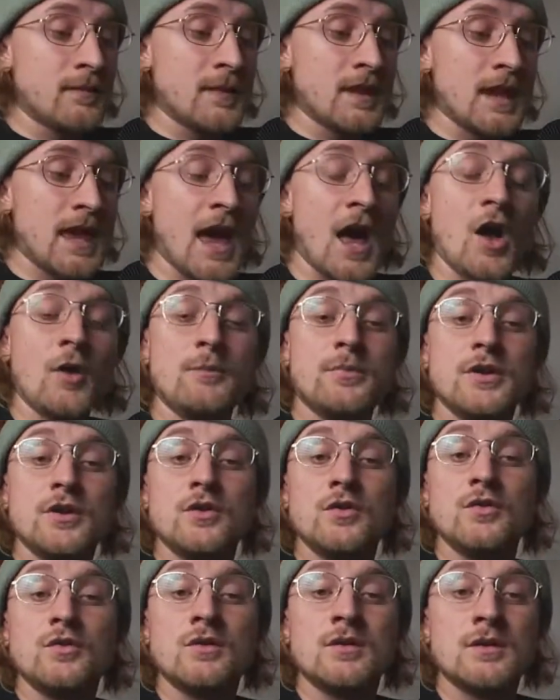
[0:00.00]
help
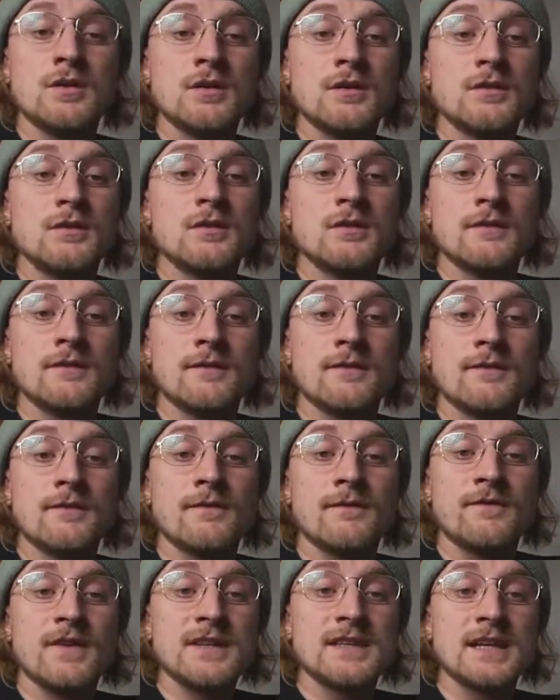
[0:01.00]
you
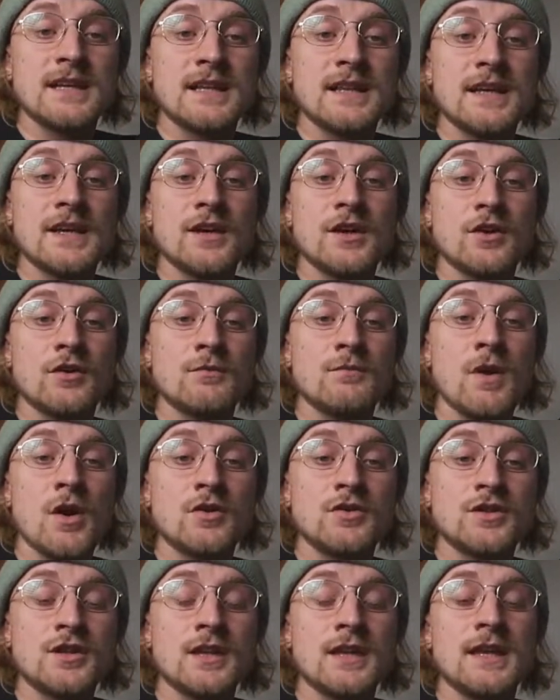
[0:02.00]
physically or
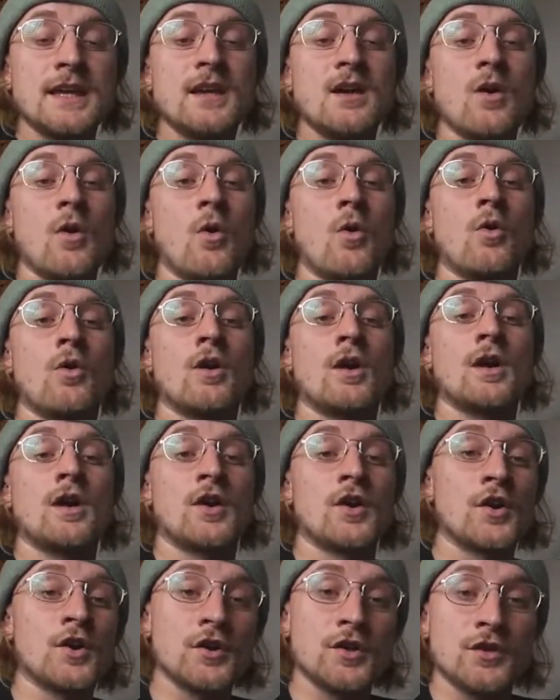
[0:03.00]
emotionally, or
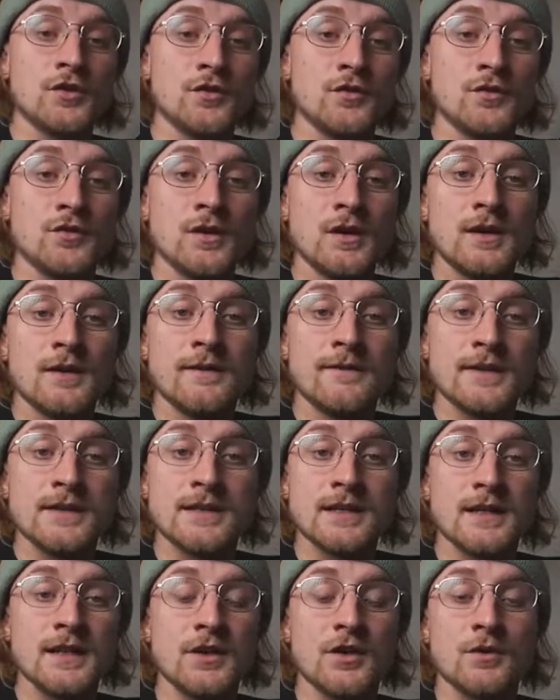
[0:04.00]
hurt you
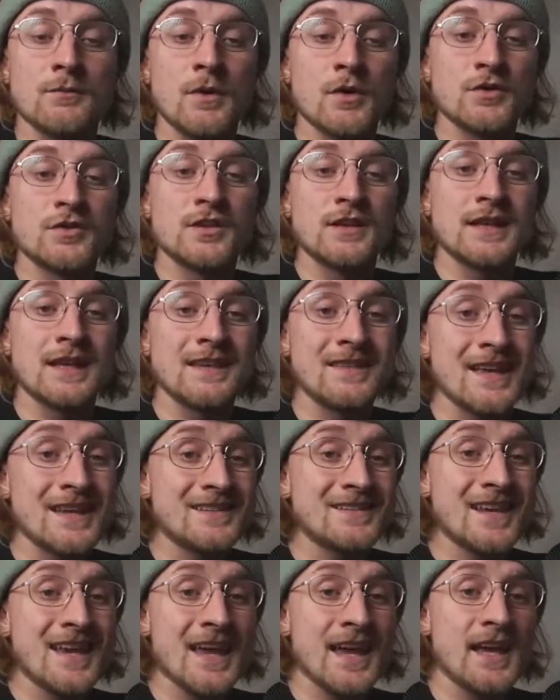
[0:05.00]
physically or emotionally, and they
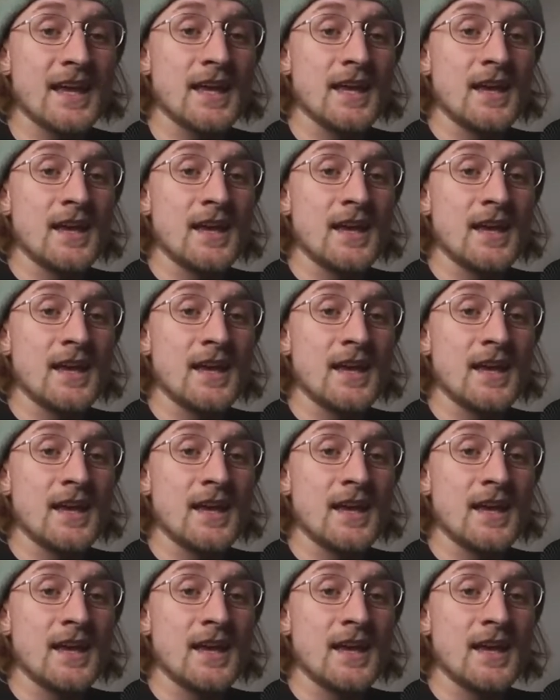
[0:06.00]
take